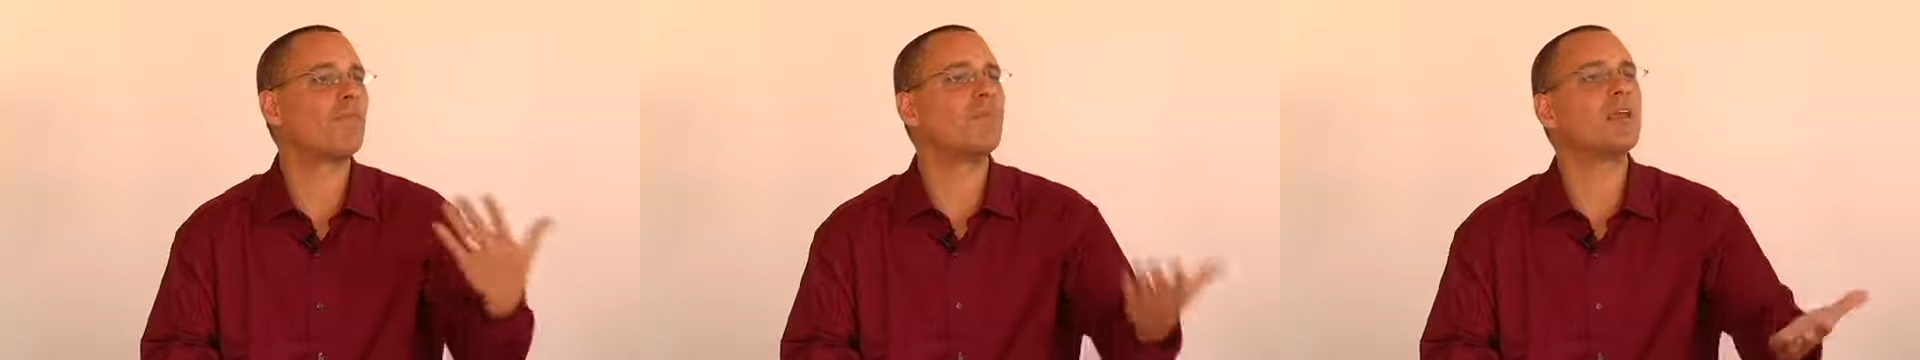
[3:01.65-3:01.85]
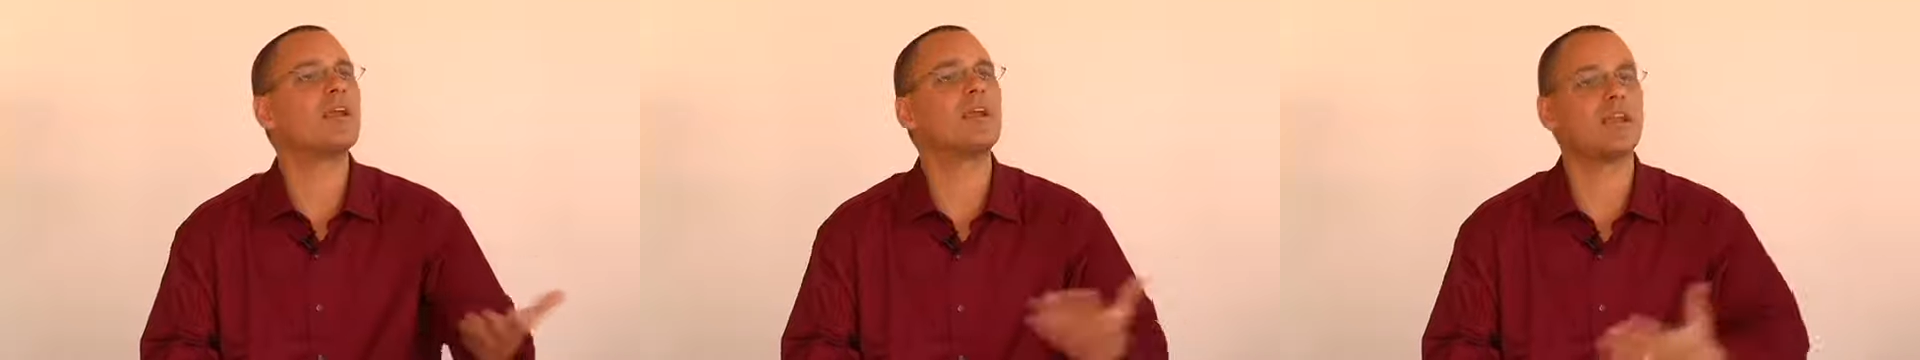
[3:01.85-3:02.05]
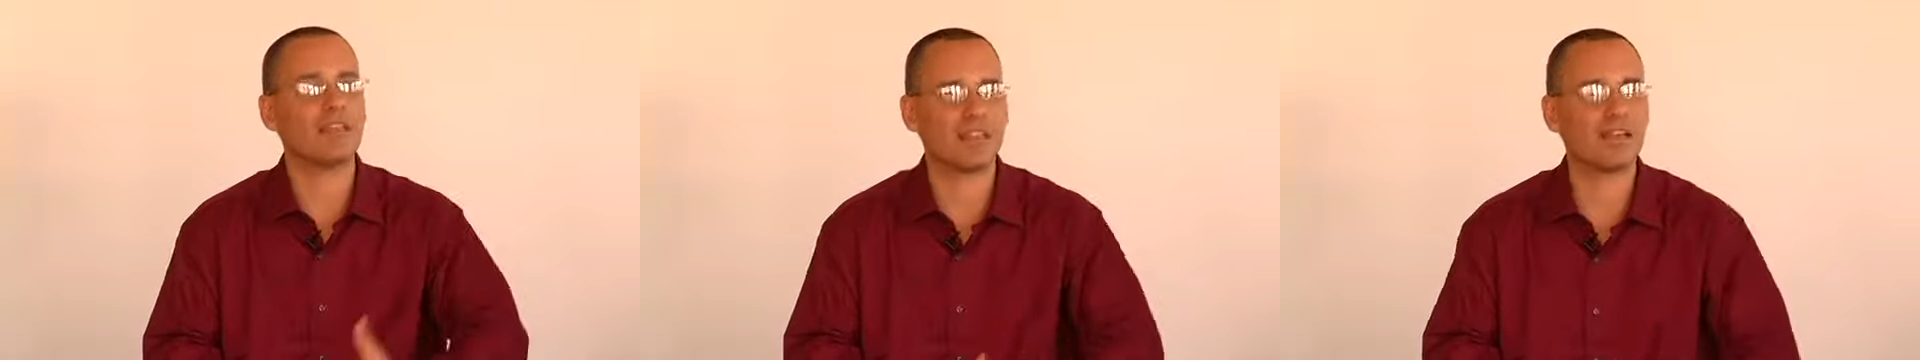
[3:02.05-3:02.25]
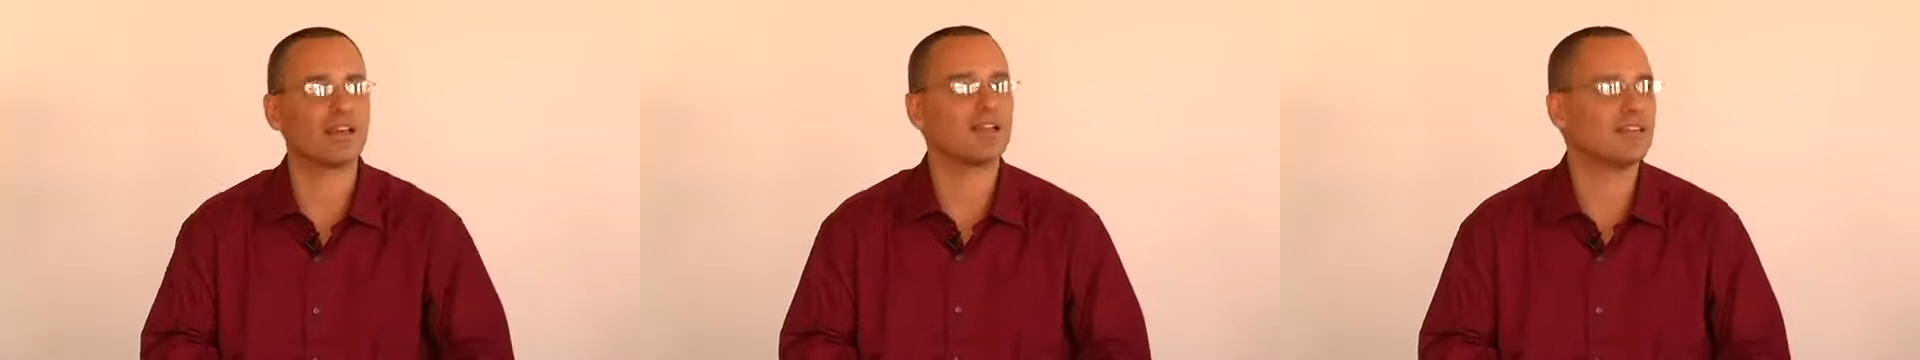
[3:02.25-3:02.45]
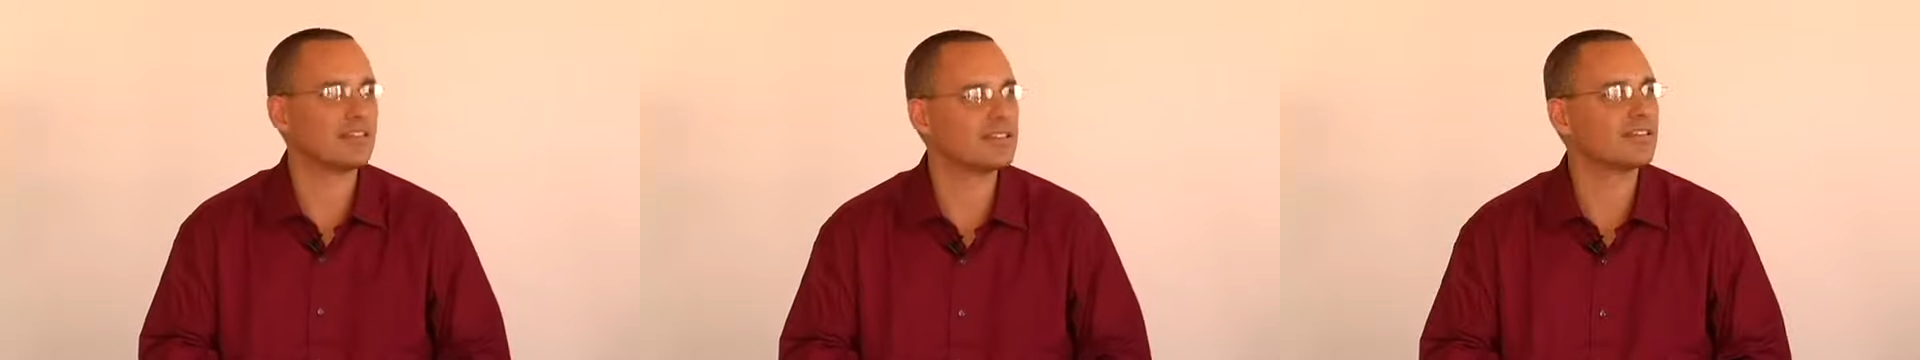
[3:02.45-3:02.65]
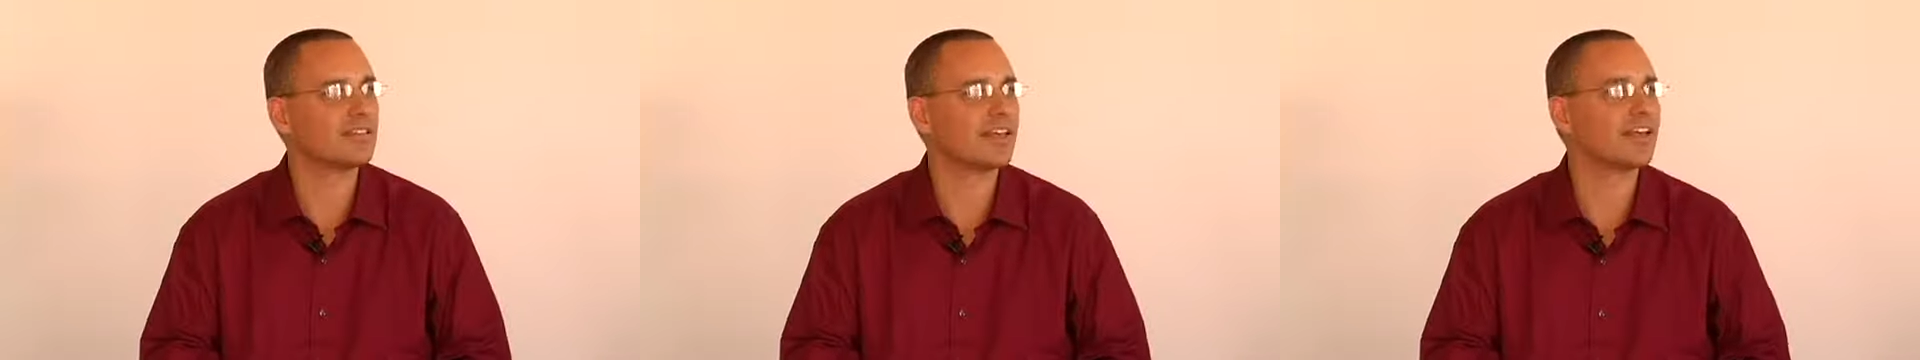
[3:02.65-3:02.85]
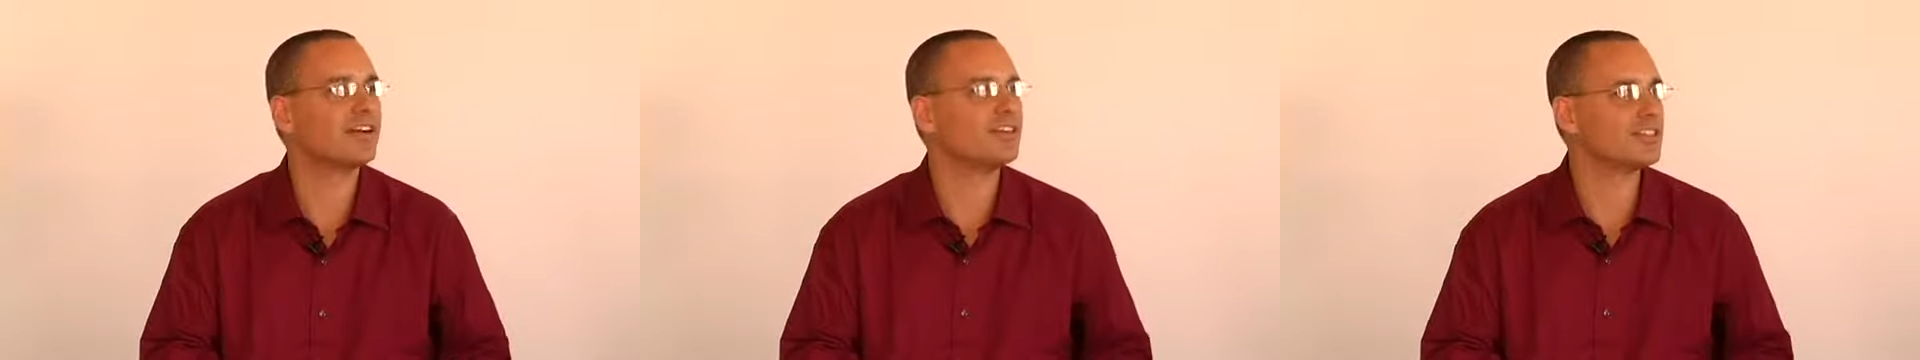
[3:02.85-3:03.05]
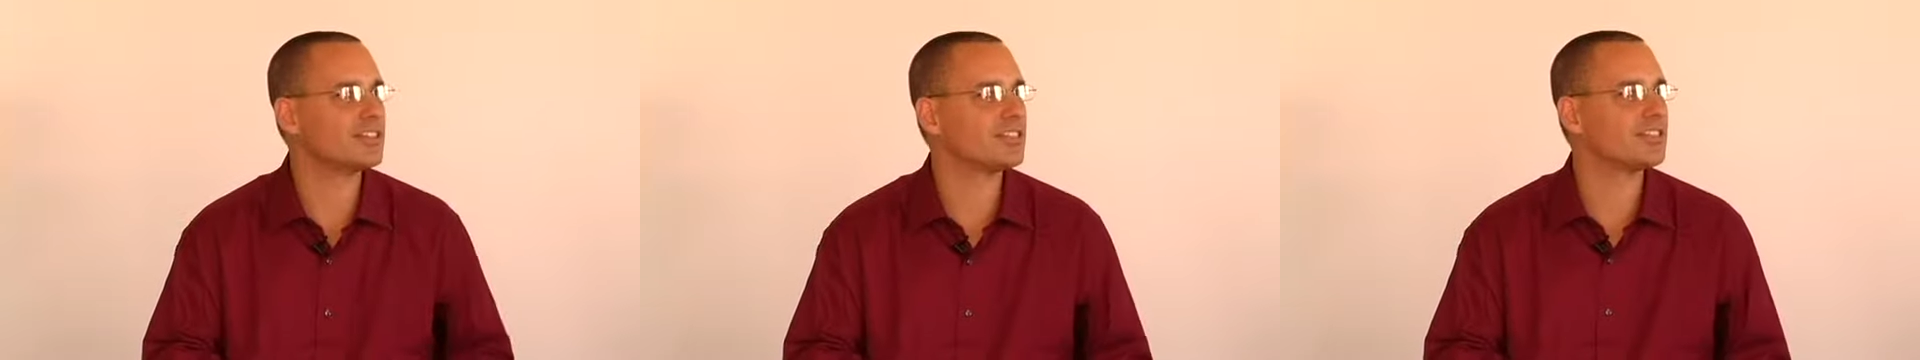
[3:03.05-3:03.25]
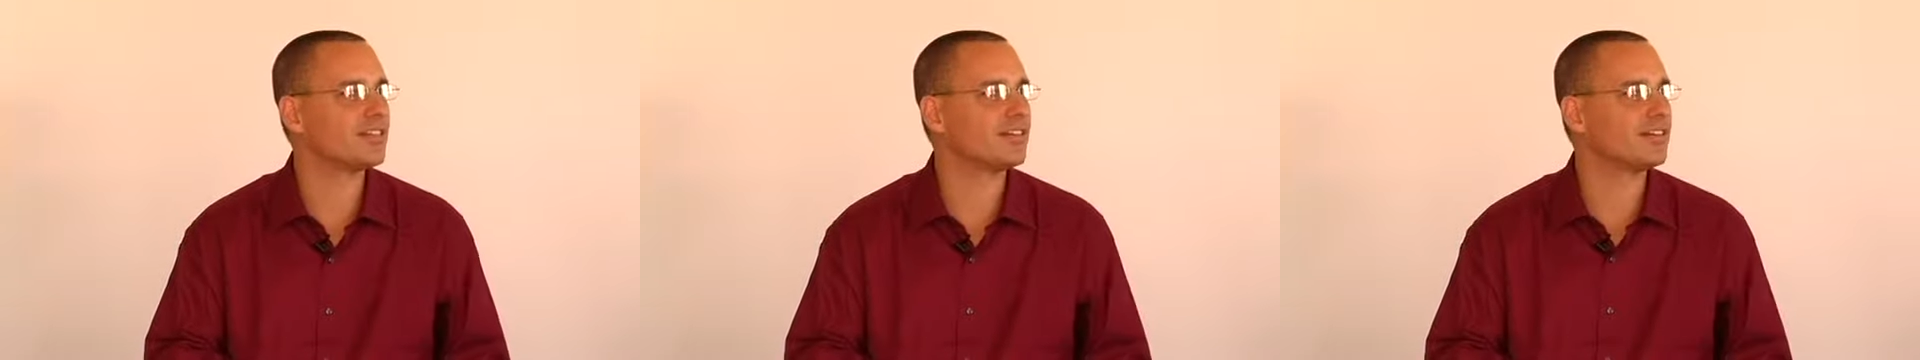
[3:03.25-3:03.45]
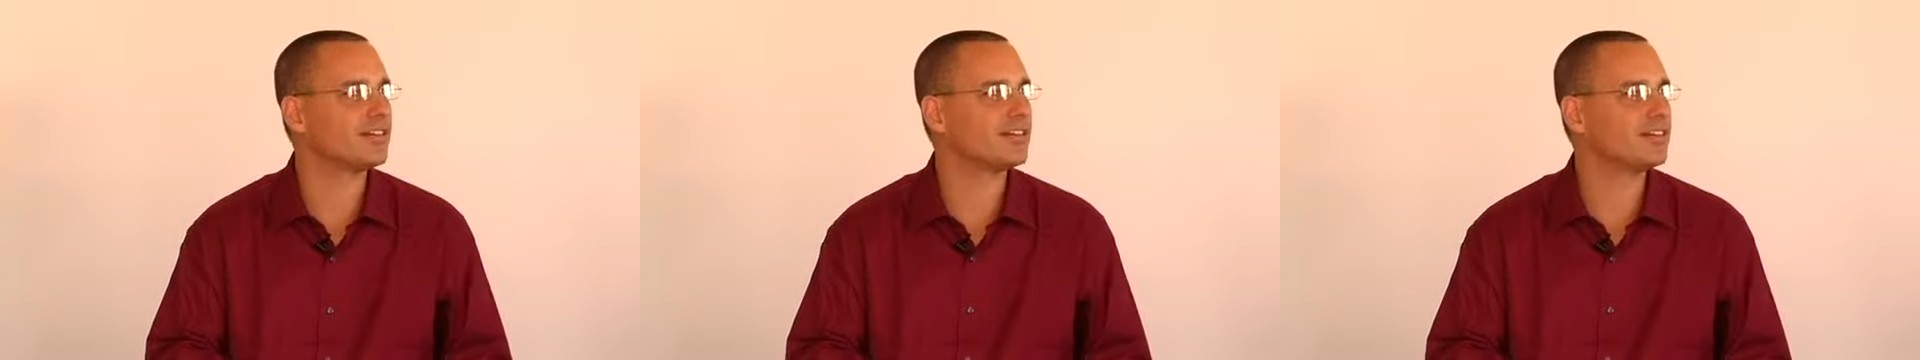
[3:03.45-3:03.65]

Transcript: mean anything until the energy's here.